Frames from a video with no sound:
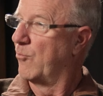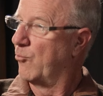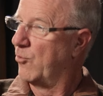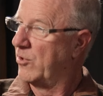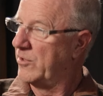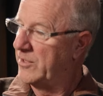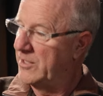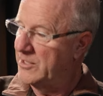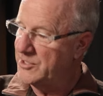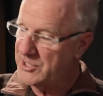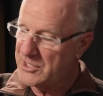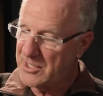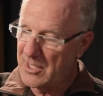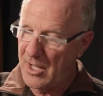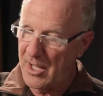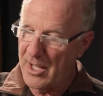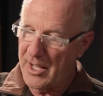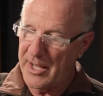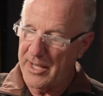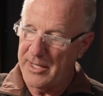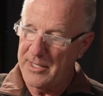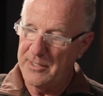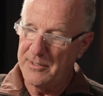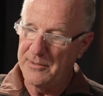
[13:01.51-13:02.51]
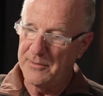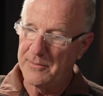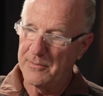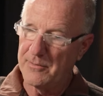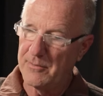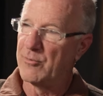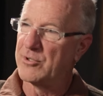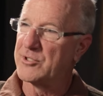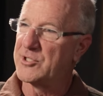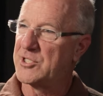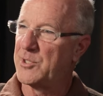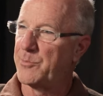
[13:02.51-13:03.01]
when this guy
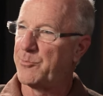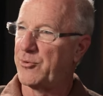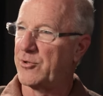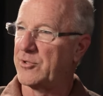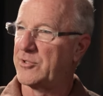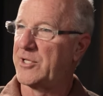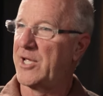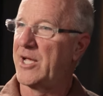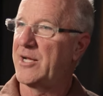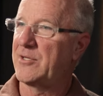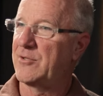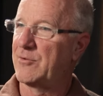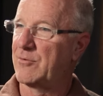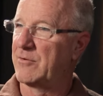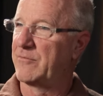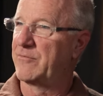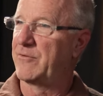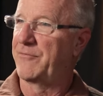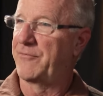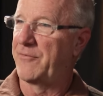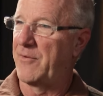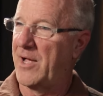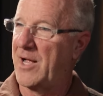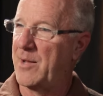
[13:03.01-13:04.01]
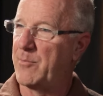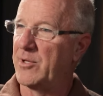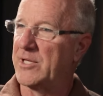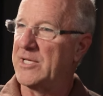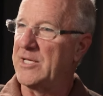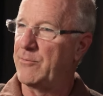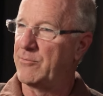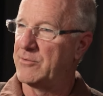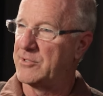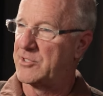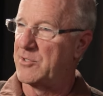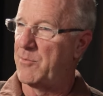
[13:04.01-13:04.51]
was the protector of the
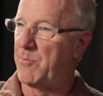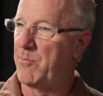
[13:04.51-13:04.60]
family, he was